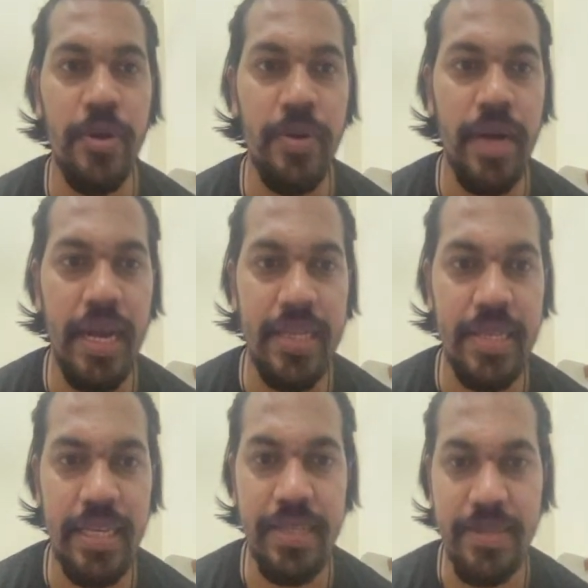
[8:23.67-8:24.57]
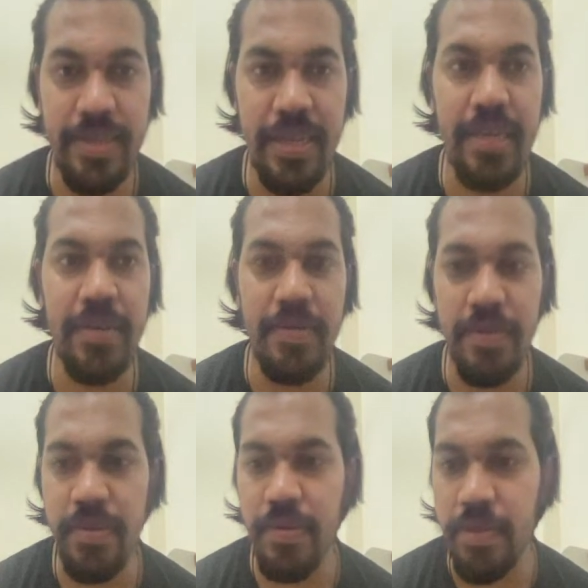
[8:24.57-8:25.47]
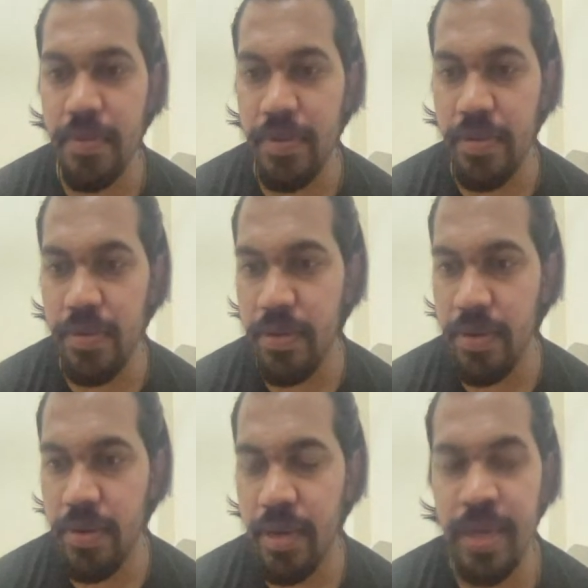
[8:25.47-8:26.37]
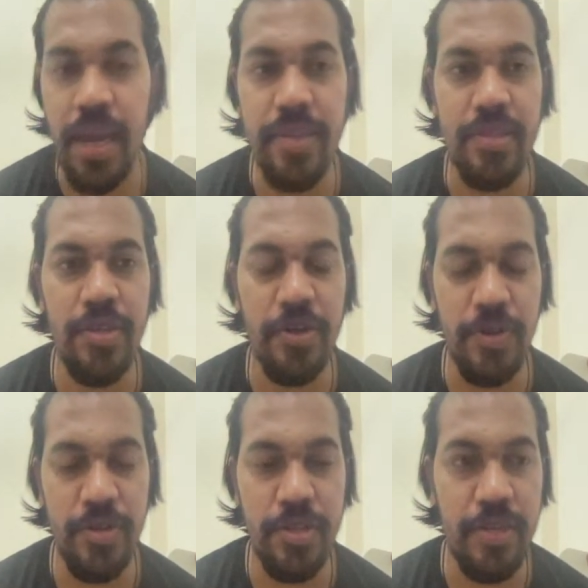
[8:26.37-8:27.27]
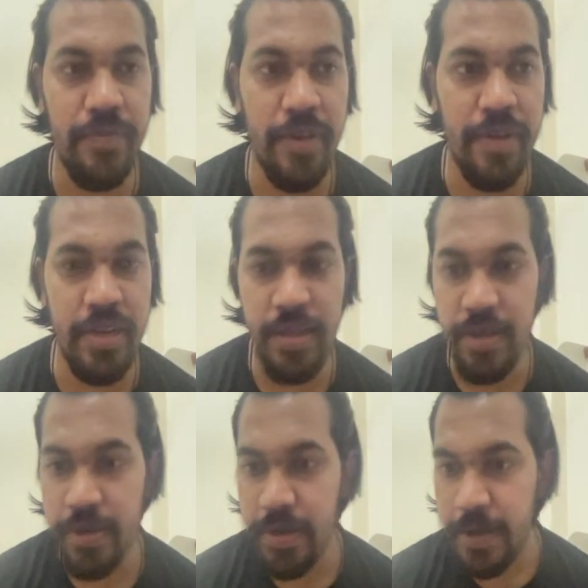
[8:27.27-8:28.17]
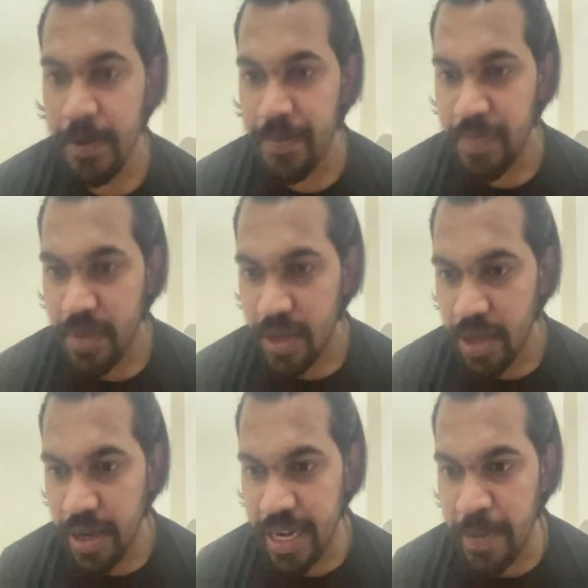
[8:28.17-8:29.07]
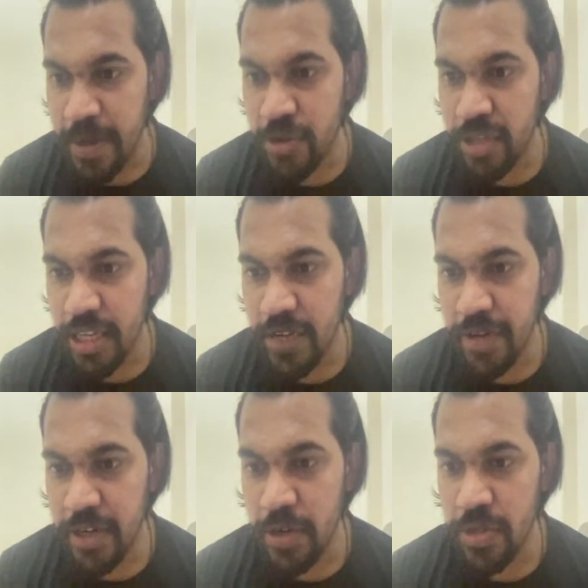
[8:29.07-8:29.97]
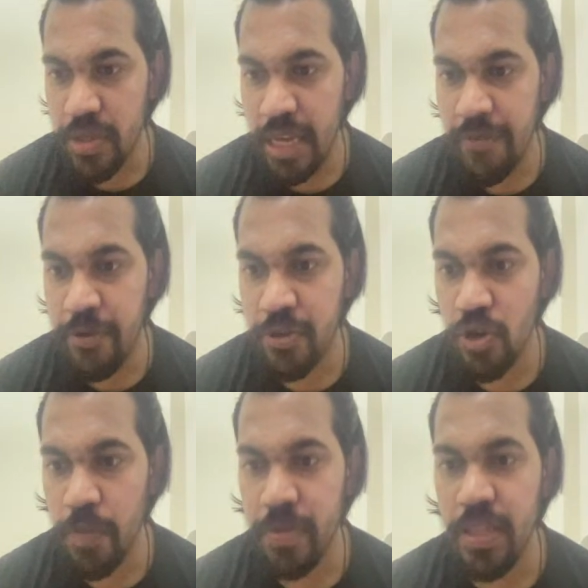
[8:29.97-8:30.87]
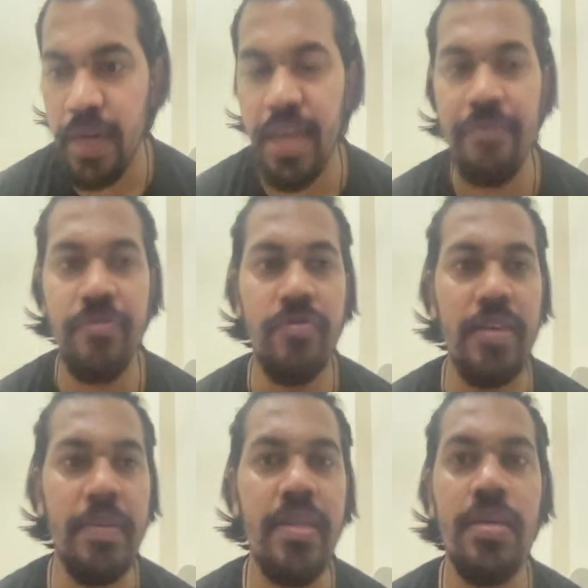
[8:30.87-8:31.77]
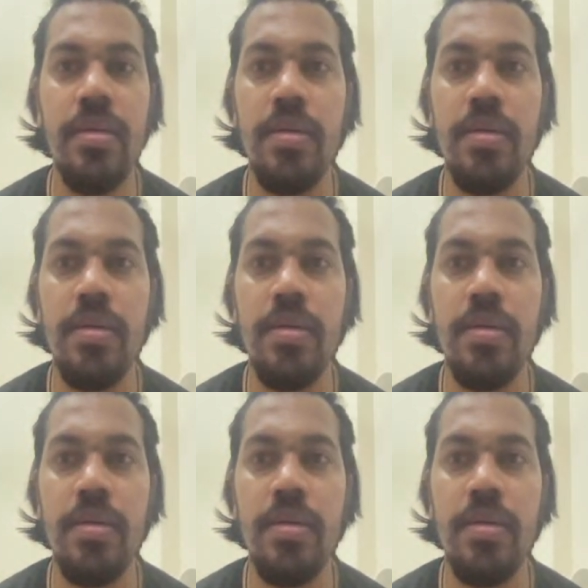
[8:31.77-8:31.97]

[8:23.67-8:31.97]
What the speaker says: you guys can see and ask your questions if you have any. Unable to see the videos, have you stopped the live streaming?